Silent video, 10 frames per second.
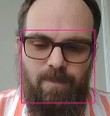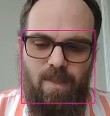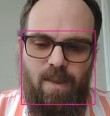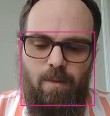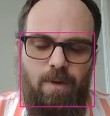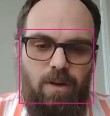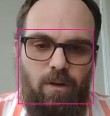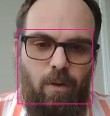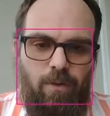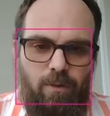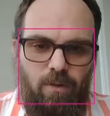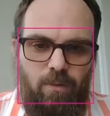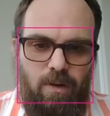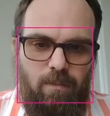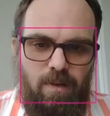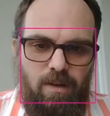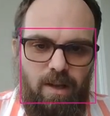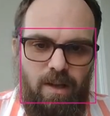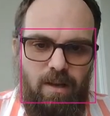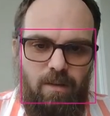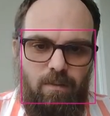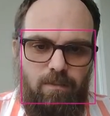And we can go through. We could be like, 70,